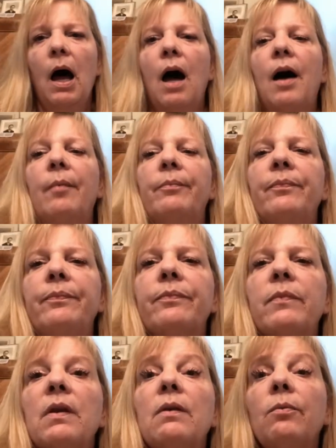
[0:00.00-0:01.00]
Um,
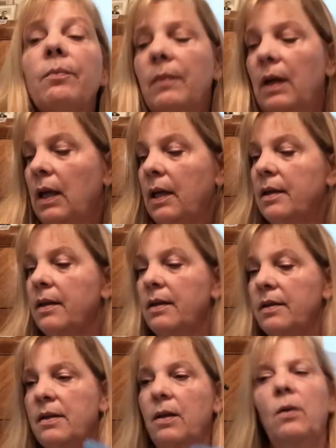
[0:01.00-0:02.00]

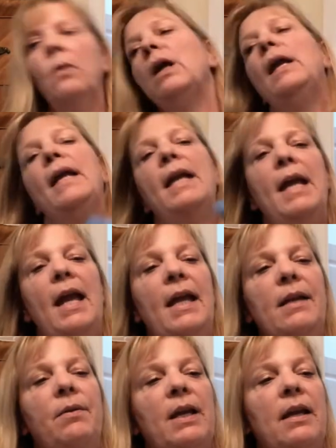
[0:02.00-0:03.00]
so
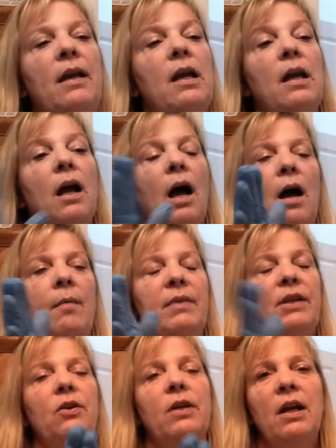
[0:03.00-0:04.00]
anyway, um,
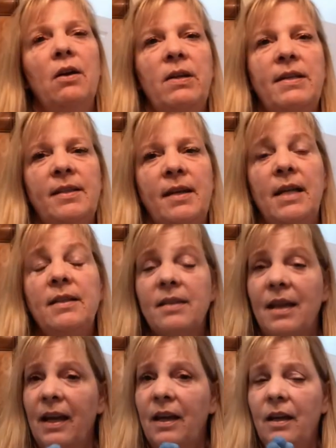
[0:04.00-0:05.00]
you can go to sites
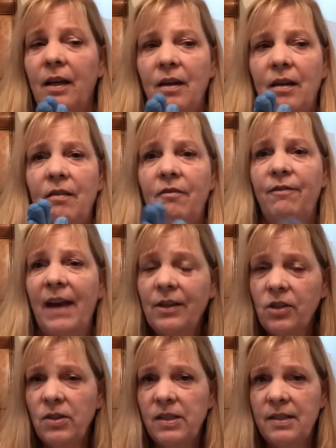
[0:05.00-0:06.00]
like
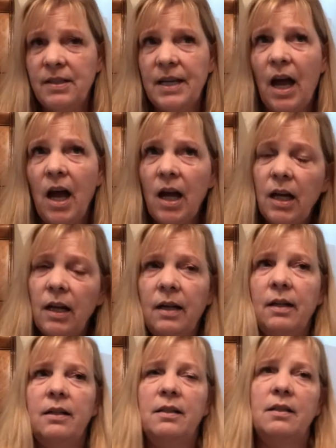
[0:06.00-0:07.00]

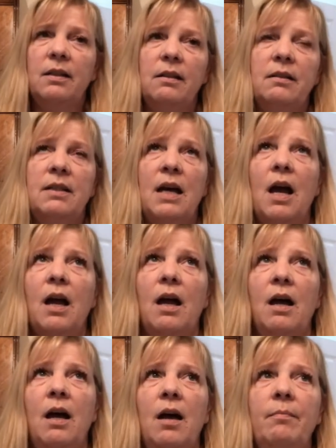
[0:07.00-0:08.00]

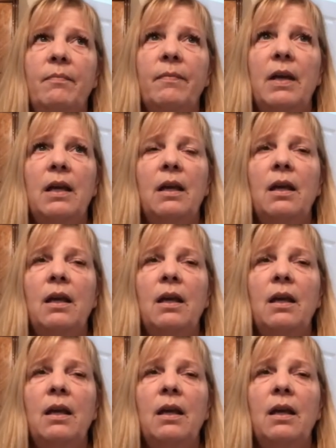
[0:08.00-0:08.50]
vectorstock.com